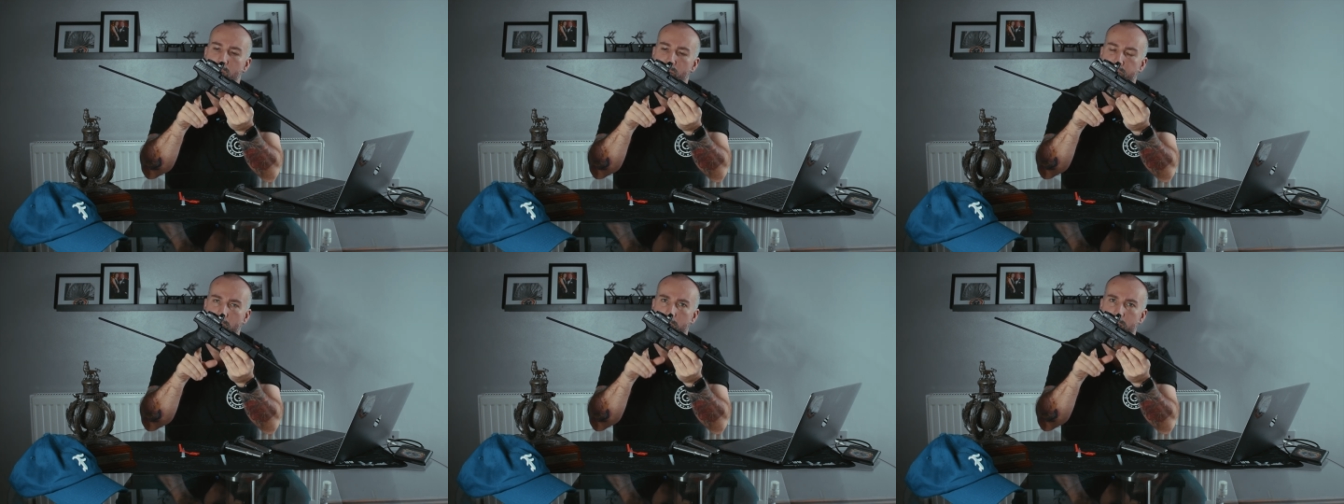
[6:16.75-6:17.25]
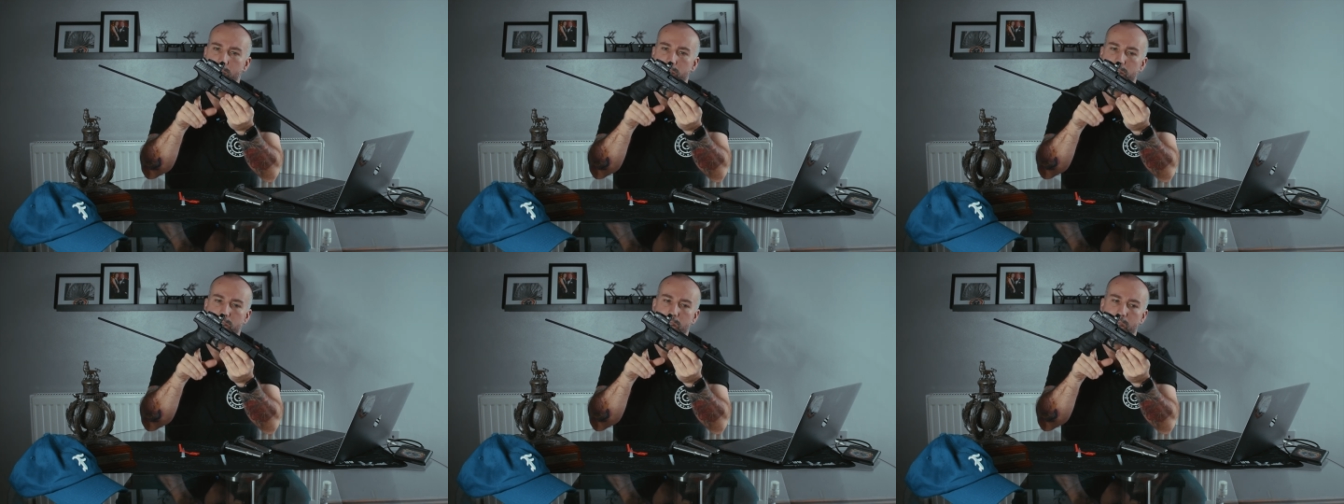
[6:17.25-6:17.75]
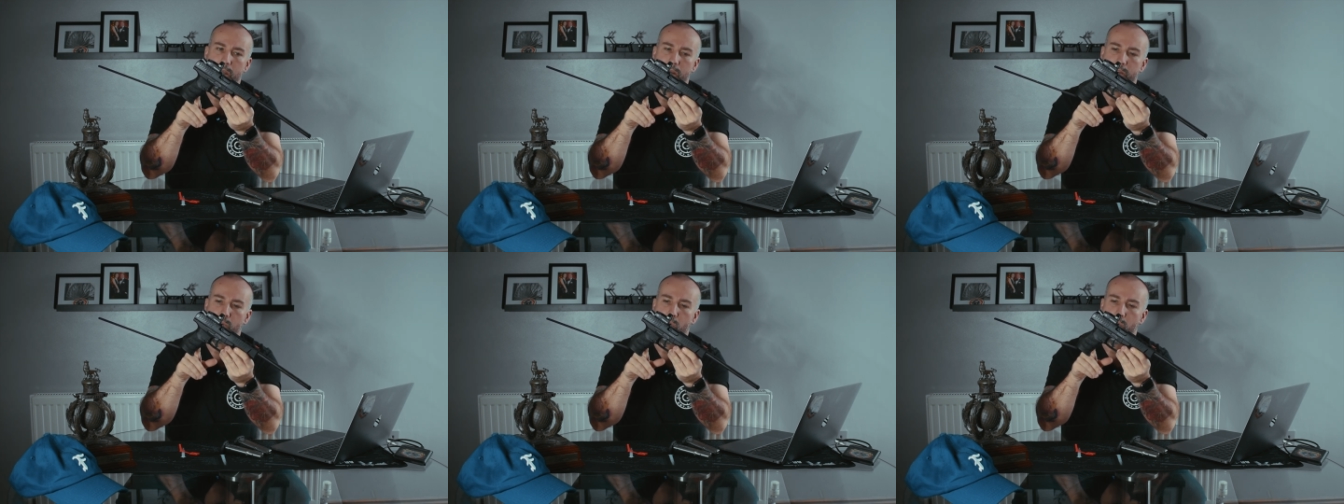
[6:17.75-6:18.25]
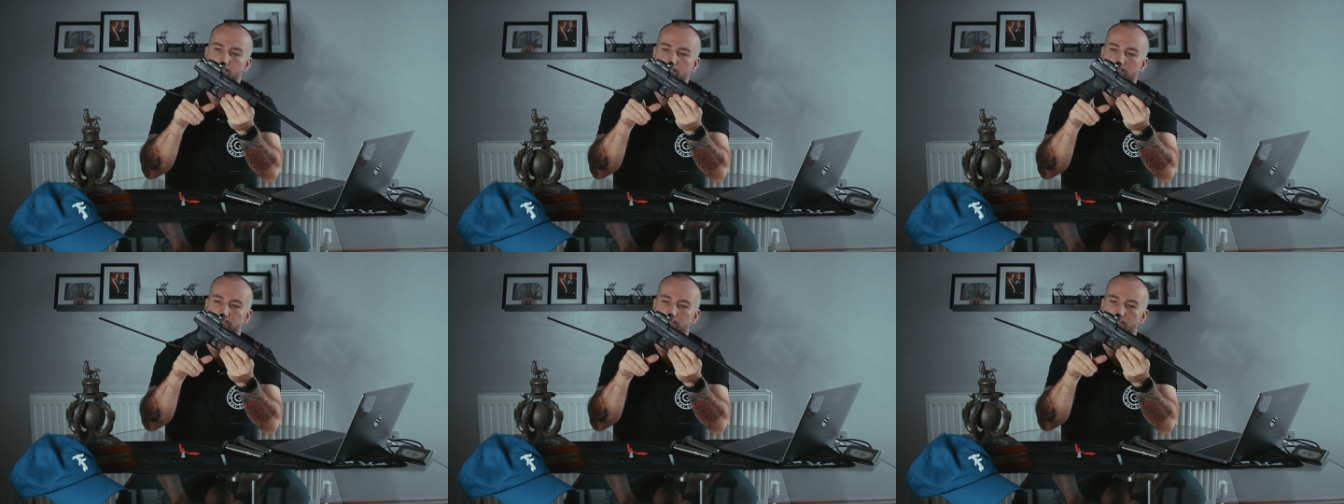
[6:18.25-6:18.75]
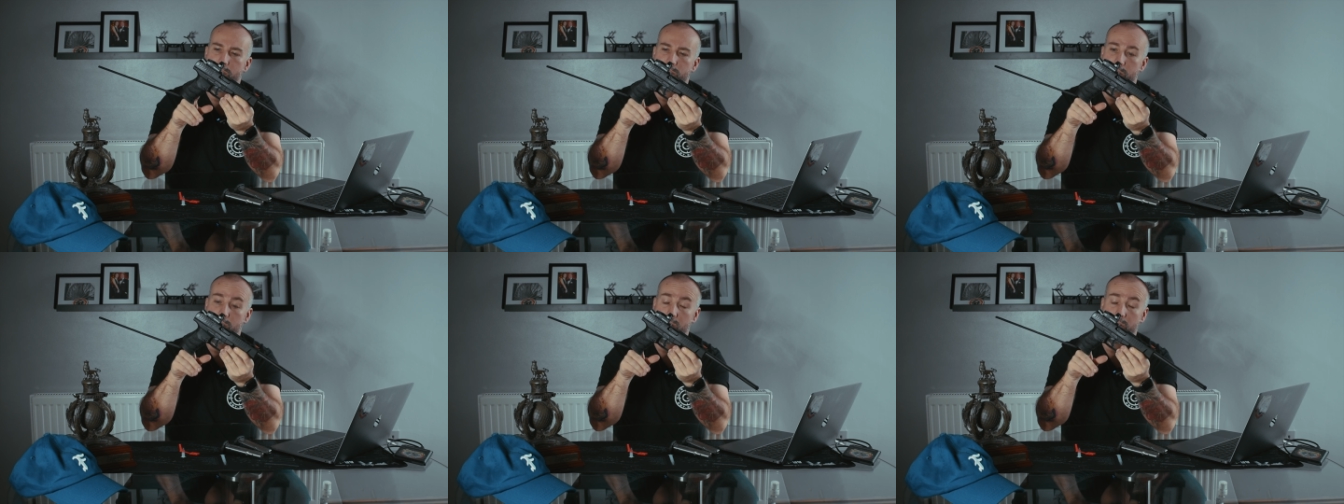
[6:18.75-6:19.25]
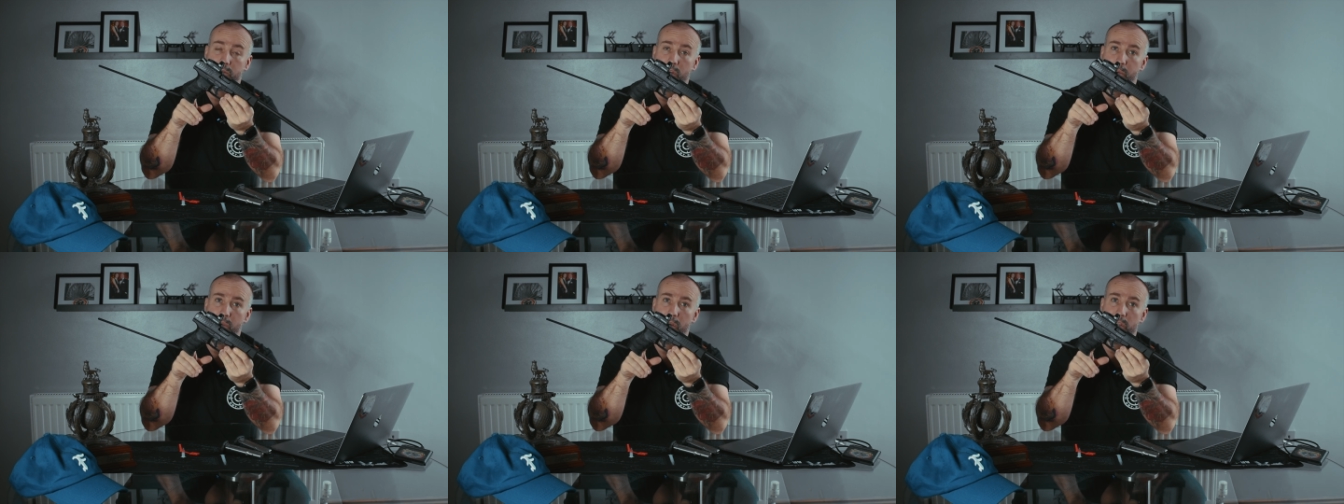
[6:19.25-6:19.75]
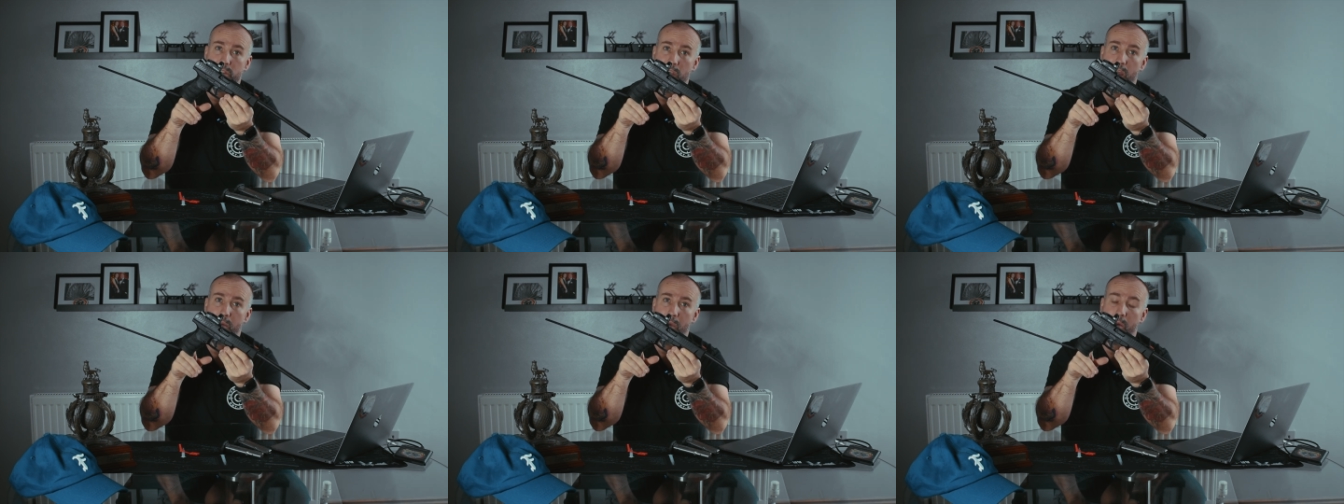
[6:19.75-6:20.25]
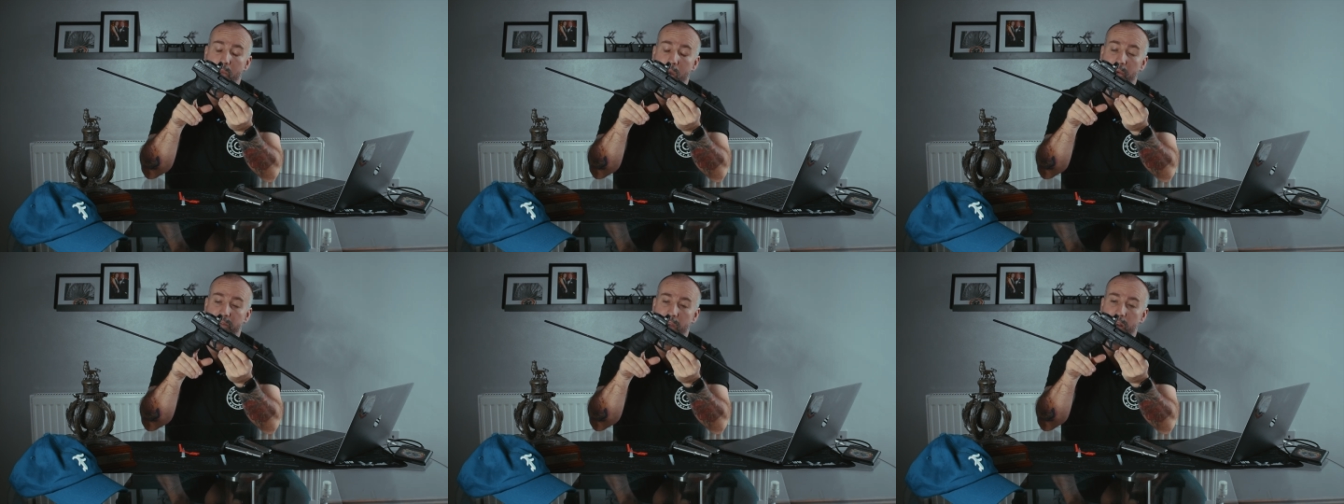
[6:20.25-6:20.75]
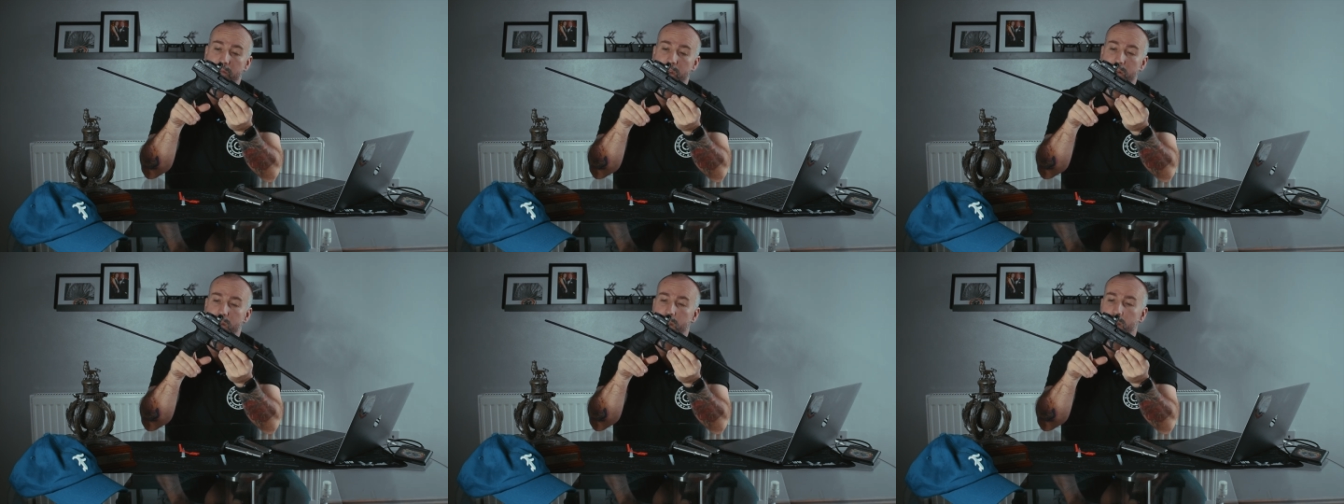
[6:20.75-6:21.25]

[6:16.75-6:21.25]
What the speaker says: praise the Walthers for this, and I've got to be honest, yeah, I'm a fan of it.